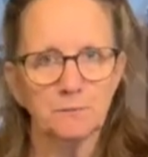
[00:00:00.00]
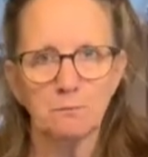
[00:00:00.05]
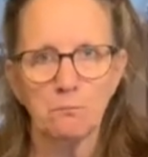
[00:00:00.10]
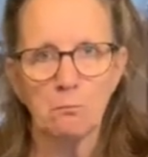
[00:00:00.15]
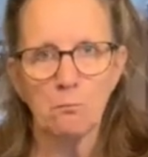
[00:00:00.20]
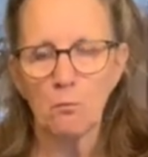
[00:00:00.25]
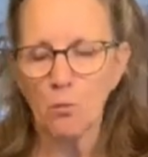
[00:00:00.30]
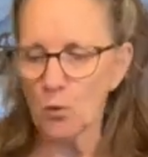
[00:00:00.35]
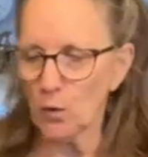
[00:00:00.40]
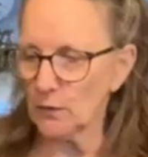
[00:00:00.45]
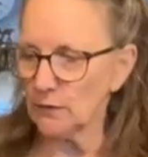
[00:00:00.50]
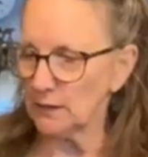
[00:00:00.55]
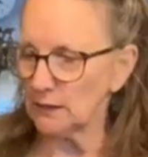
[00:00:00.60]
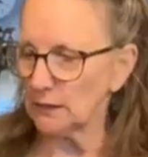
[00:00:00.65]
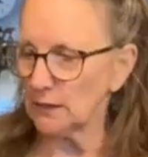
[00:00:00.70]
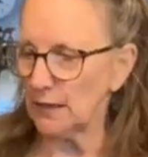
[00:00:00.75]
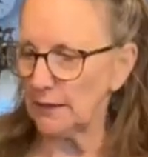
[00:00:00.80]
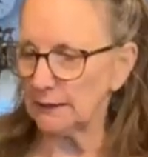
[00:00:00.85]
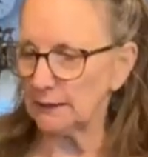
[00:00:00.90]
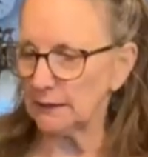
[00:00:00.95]
more than
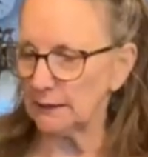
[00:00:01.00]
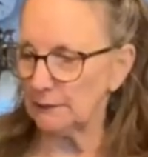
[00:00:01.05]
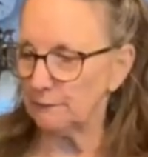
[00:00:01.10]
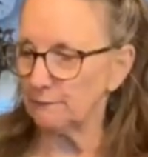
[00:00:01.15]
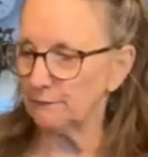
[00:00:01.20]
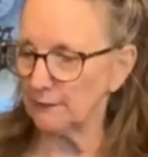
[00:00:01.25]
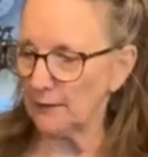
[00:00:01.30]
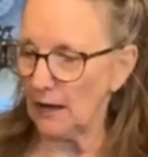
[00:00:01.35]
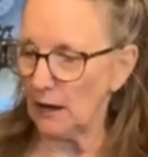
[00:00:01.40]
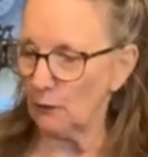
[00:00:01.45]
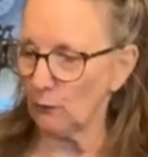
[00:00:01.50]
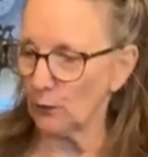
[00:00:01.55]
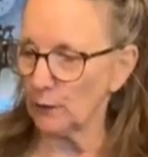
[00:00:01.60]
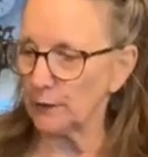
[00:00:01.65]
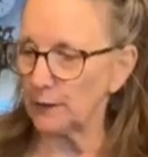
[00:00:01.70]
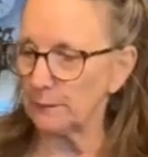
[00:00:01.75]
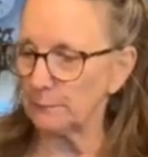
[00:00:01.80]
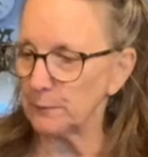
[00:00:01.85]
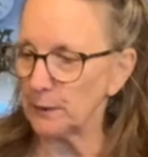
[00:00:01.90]
likely flowering,